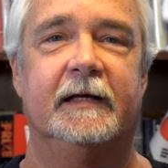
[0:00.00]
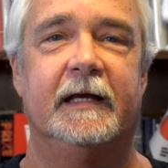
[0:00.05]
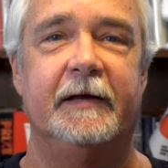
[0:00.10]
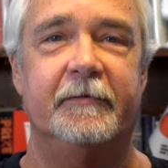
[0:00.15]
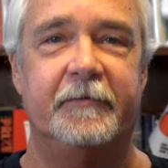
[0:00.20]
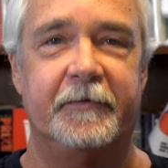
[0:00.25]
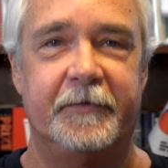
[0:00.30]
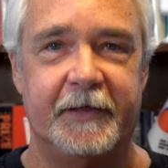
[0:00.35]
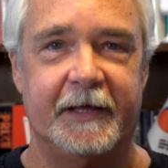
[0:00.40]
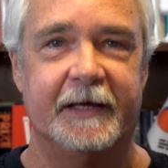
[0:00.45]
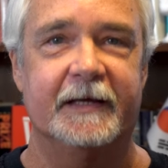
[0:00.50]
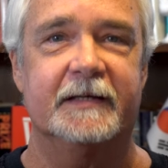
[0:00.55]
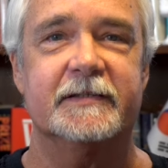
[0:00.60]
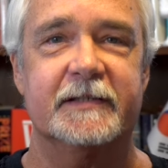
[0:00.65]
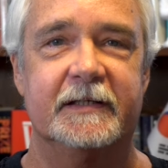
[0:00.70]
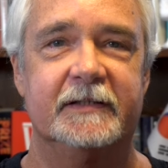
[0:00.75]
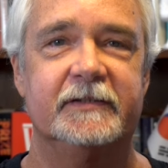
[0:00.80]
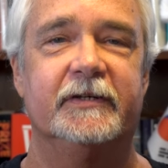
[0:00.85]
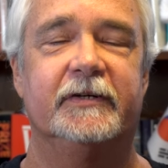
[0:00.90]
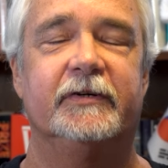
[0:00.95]
If
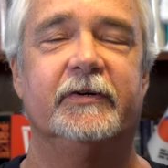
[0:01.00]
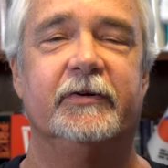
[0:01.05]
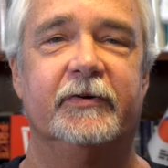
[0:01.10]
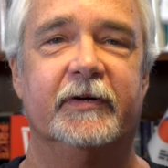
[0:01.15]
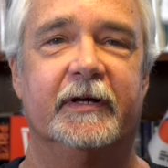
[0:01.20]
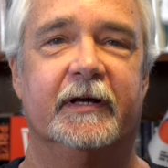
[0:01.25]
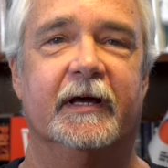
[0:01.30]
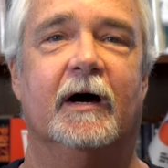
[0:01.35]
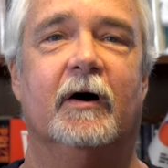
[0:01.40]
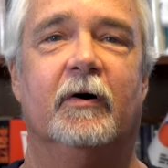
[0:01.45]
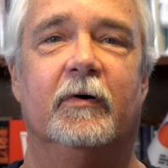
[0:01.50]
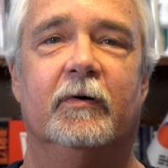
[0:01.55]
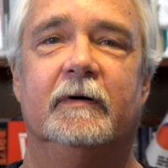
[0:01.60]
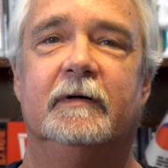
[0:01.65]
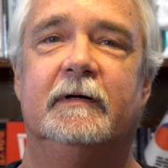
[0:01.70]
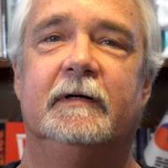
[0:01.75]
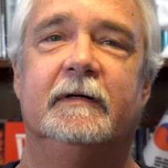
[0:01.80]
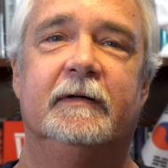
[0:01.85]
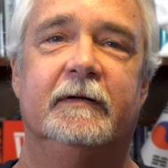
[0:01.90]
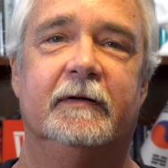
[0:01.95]
things continue to
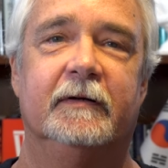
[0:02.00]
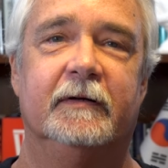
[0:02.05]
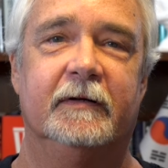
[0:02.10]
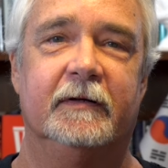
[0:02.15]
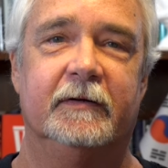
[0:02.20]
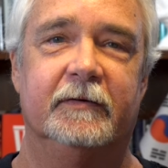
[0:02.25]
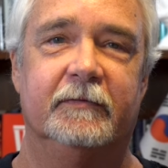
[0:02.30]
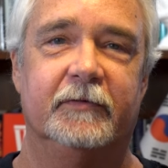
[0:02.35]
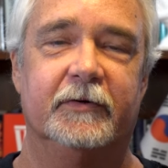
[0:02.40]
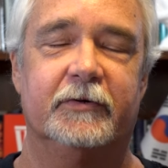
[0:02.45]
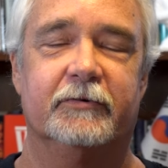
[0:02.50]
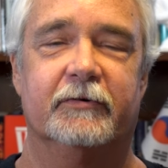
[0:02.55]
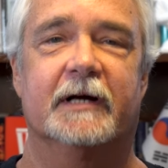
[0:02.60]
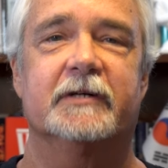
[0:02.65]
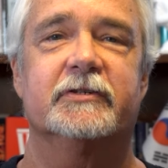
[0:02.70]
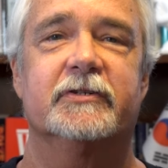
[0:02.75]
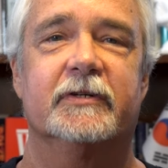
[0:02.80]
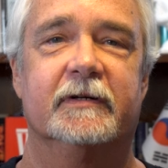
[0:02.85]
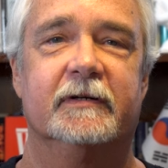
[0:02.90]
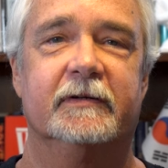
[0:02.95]
go the
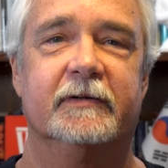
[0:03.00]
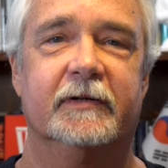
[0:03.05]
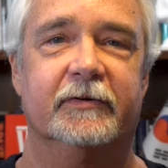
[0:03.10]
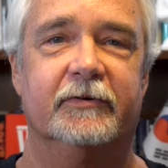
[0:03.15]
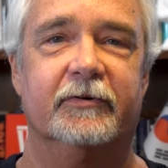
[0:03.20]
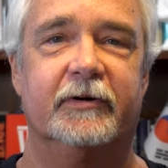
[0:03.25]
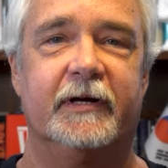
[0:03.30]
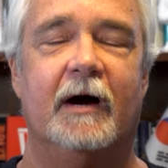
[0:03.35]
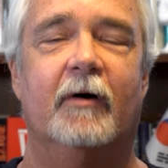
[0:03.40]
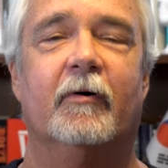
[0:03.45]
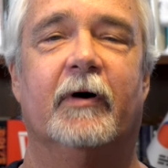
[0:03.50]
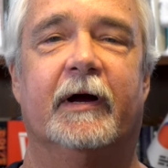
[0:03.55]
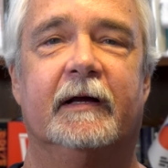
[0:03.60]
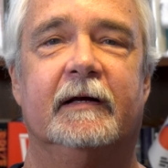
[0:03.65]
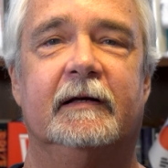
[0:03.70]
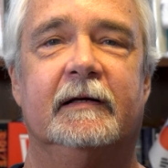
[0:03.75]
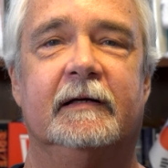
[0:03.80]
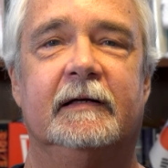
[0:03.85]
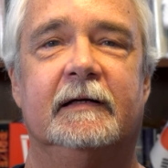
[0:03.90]
direction that they're going.